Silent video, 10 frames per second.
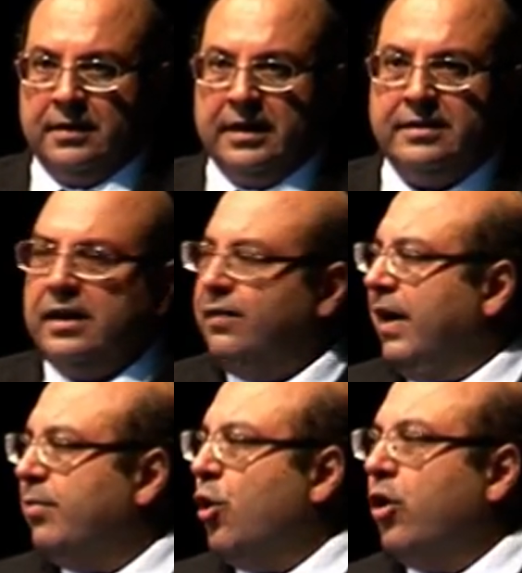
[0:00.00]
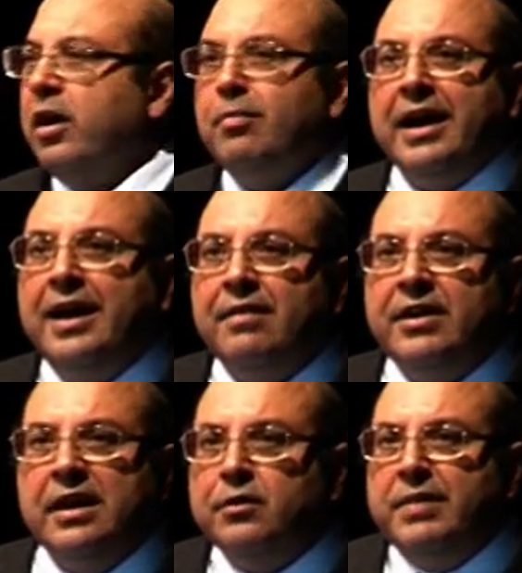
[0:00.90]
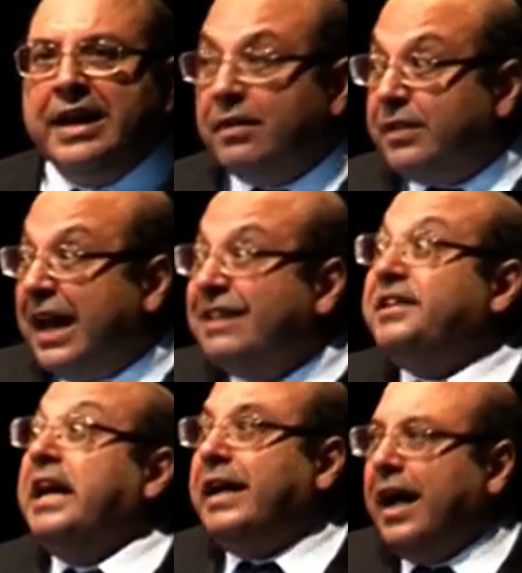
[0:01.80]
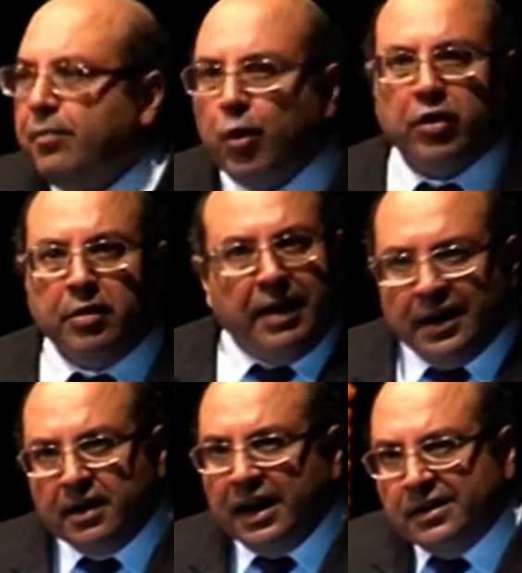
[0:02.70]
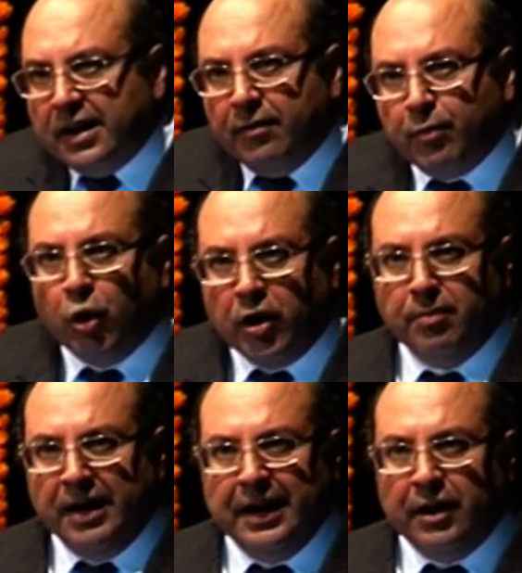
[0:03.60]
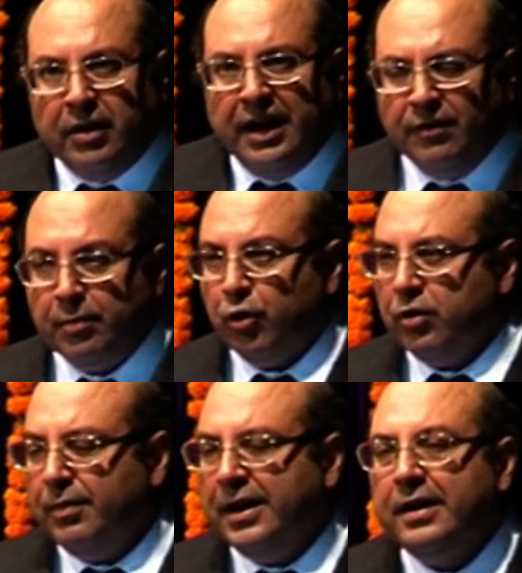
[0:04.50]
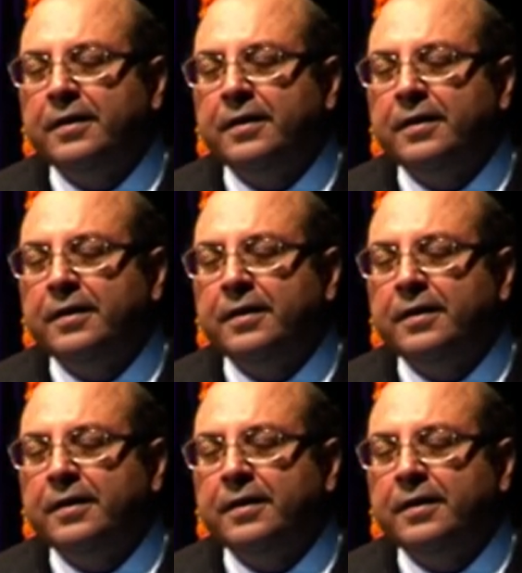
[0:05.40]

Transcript: He said, if I have broken my leg, it doesn't mean that I think I have broken my leg. Either I have broken my leg or I haven't broken my leg.